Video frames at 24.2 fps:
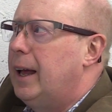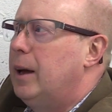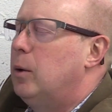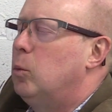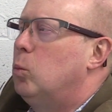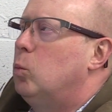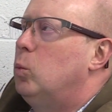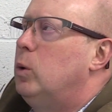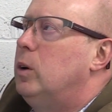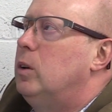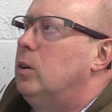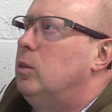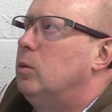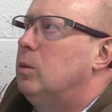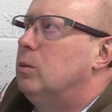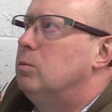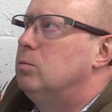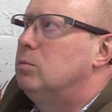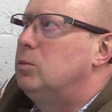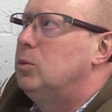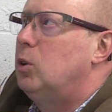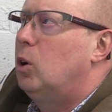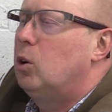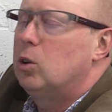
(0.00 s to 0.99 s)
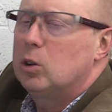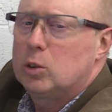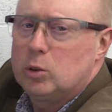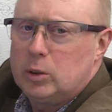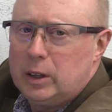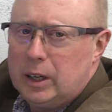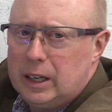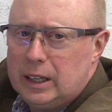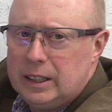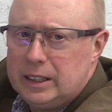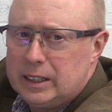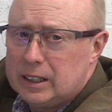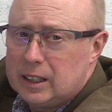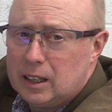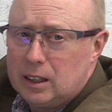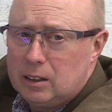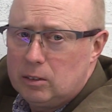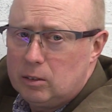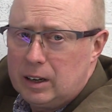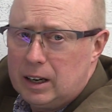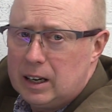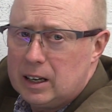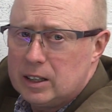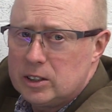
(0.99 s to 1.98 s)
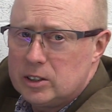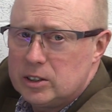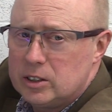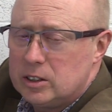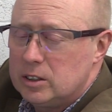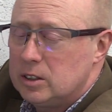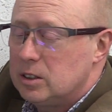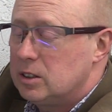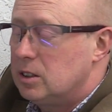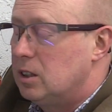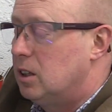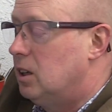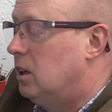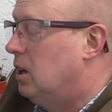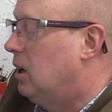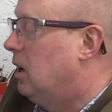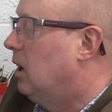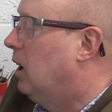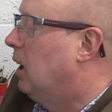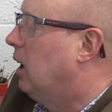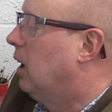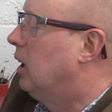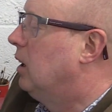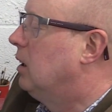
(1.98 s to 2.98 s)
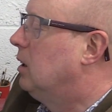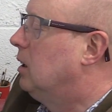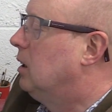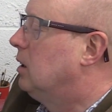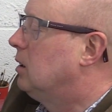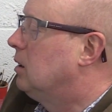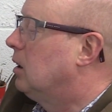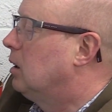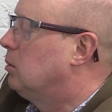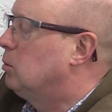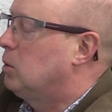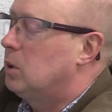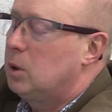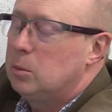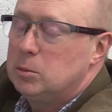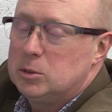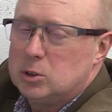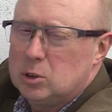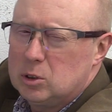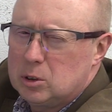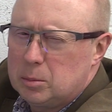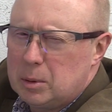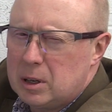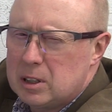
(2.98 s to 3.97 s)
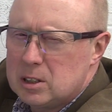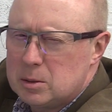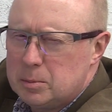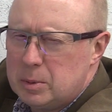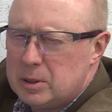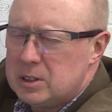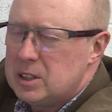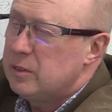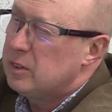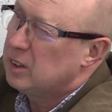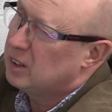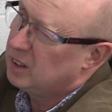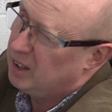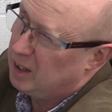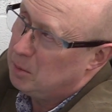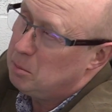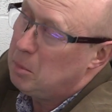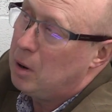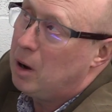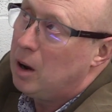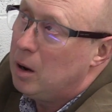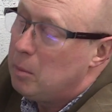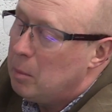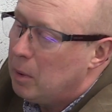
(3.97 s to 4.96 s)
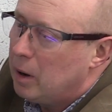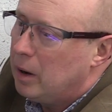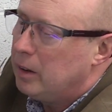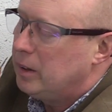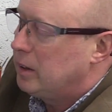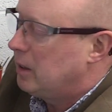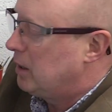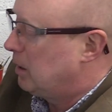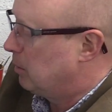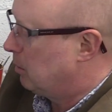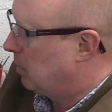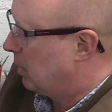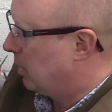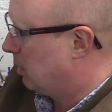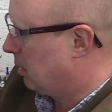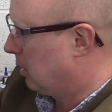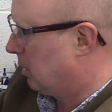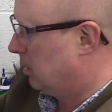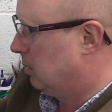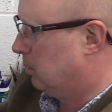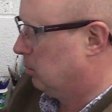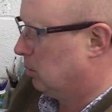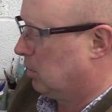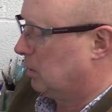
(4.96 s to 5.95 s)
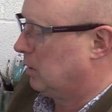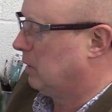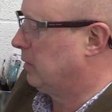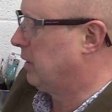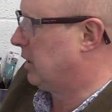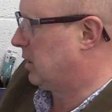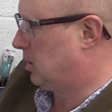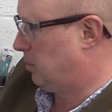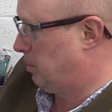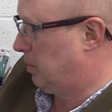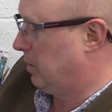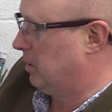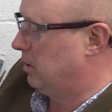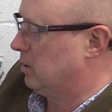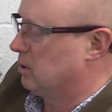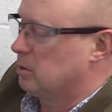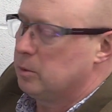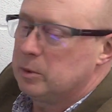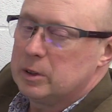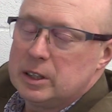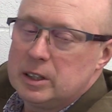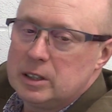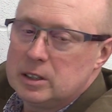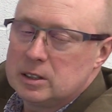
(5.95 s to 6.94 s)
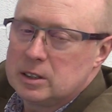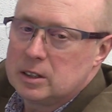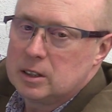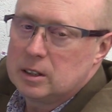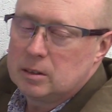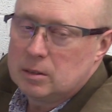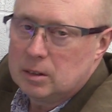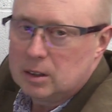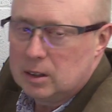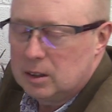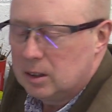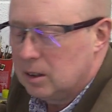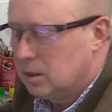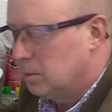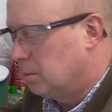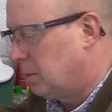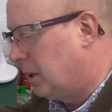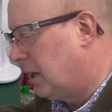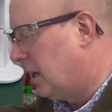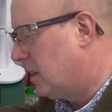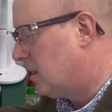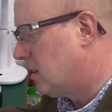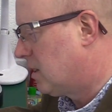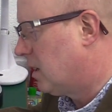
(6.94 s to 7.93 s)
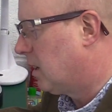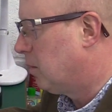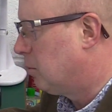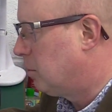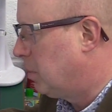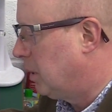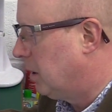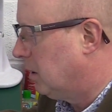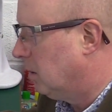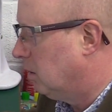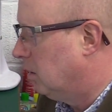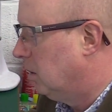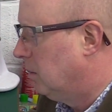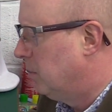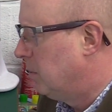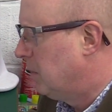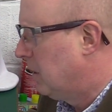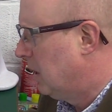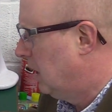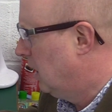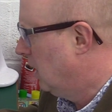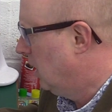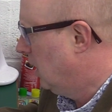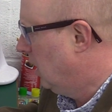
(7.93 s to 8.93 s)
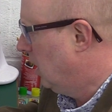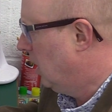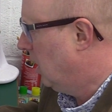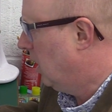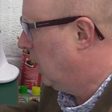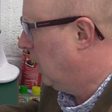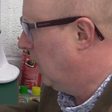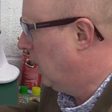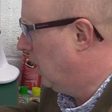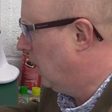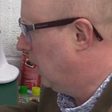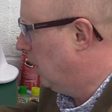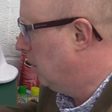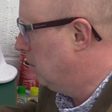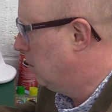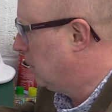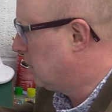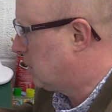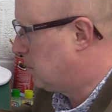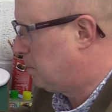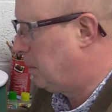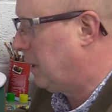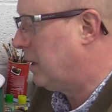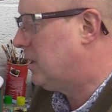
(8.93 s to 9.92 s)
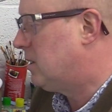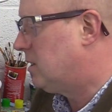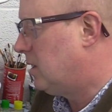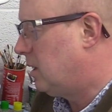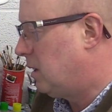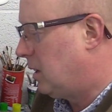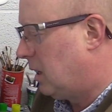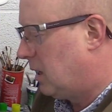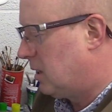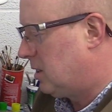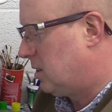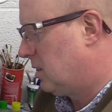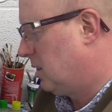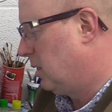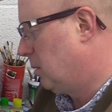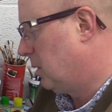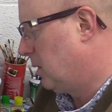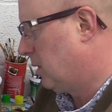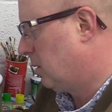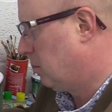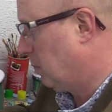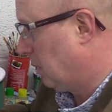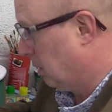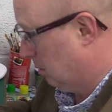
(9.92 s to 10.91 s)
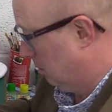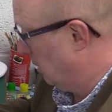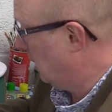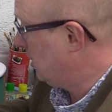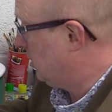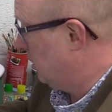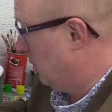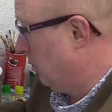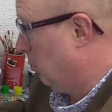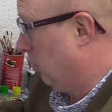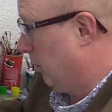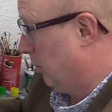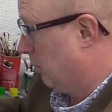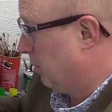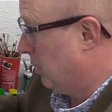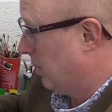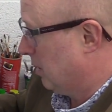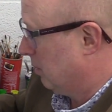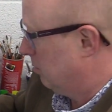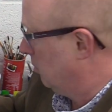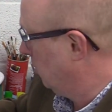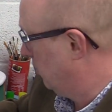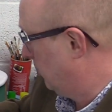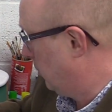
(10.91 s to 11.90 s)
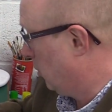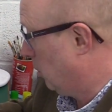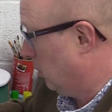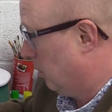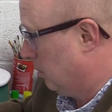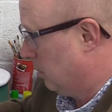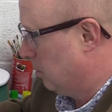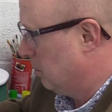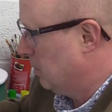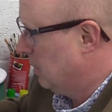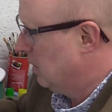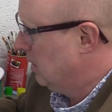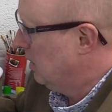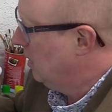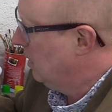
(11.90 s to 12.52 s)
will not create any kind of reactions. And what I'm talking about specifically in my mind anyway, and what I've experienced with these kits that I've built, especially actually with, well, actually all four of them,